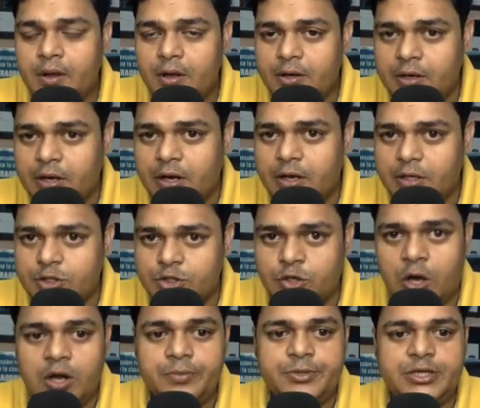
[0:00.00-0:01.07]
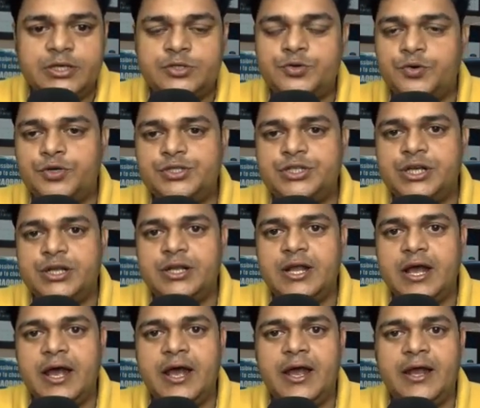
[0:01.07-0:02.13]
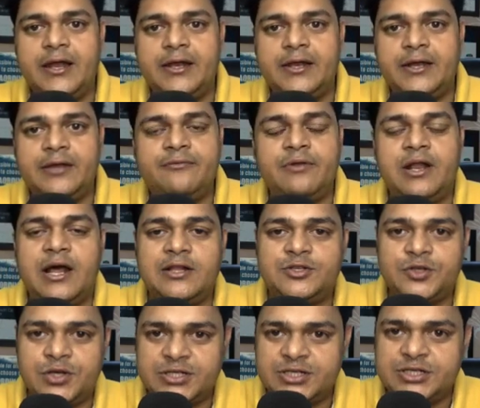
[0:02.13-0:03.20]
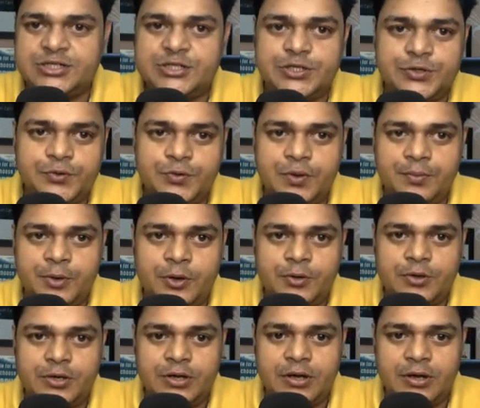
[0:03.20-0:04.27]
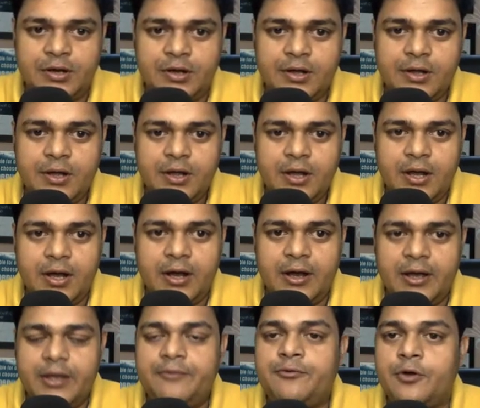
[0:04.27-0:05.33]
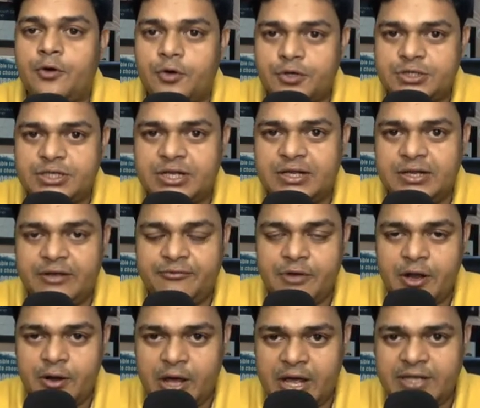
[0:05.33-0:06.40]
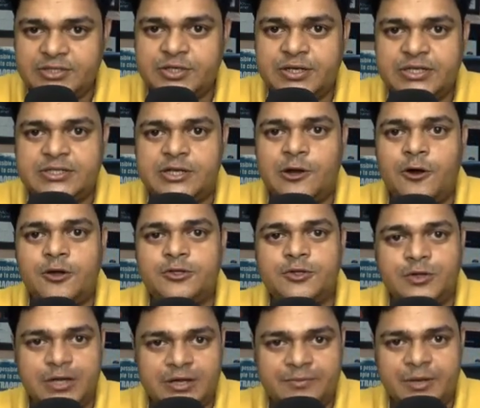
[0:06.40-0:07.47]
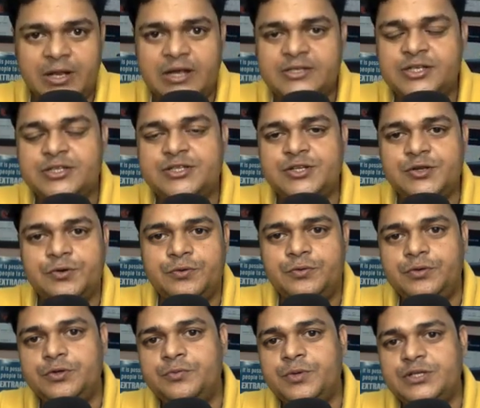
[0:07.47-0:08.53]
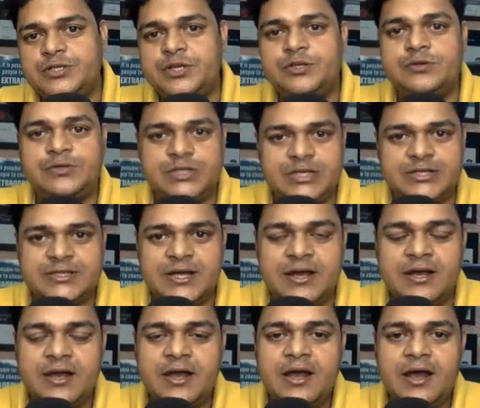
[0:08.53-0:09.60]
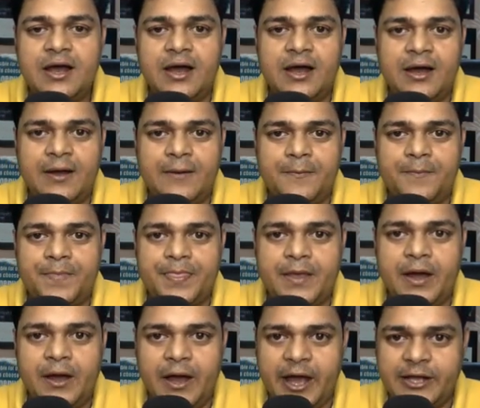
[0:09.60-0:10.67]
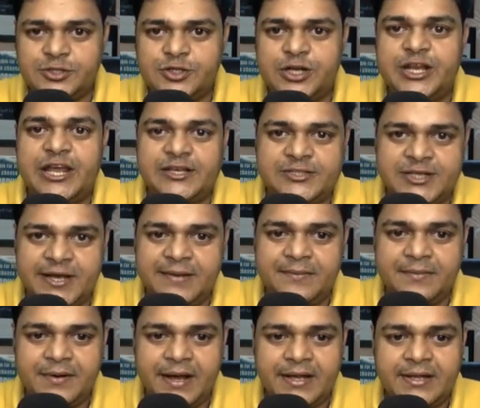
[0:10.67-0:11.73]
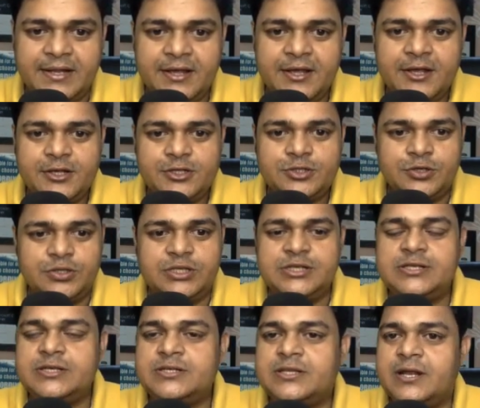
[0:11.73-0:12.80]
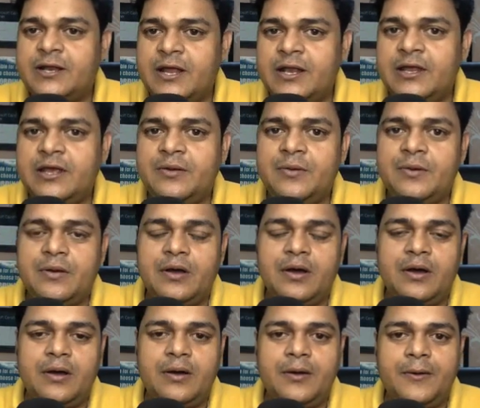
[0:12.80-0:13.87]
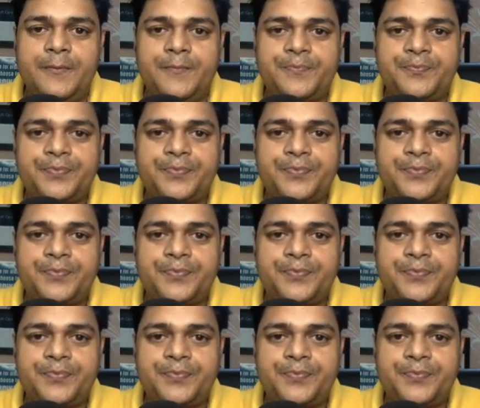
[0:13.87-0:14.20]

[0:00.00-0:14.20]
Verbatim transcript: uh, solve these question, and it will also assist you about. Uh, uh, if your question if your answer is wrong so it will assist you you must need to change the um, uh, answer next time right so this is the really um,